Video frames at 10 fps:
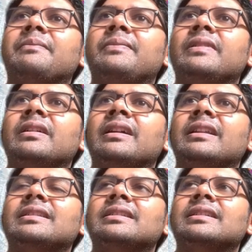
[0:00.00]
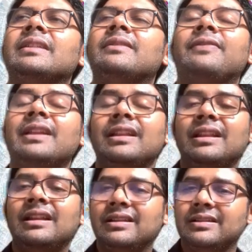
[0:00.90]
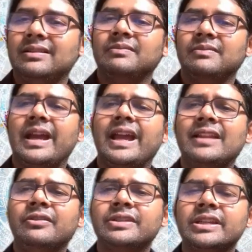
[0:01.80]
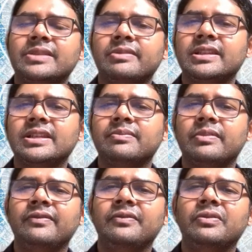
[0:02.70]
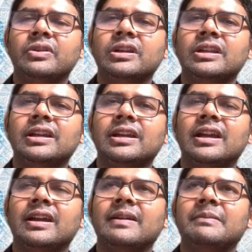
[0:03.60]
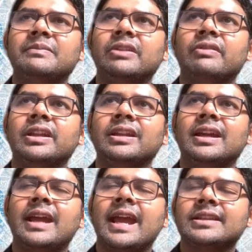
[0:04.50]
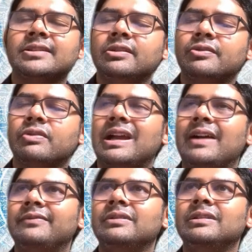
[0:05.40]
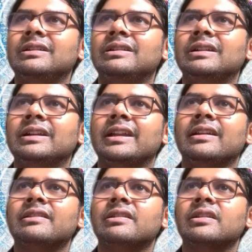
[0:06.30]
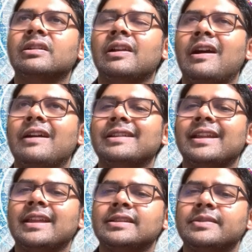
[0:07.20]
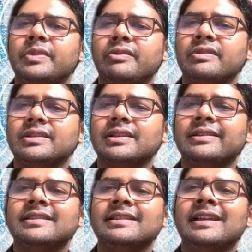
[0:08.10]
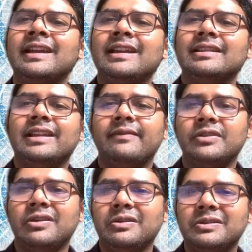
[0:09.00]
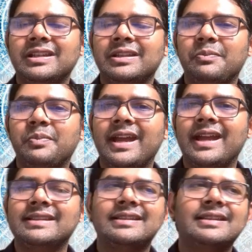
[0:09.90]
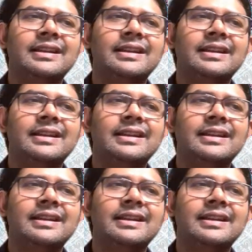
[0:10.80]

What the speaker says: But it felt, I had those experiences before during astral travel and other contact experiences that I've talked in the past.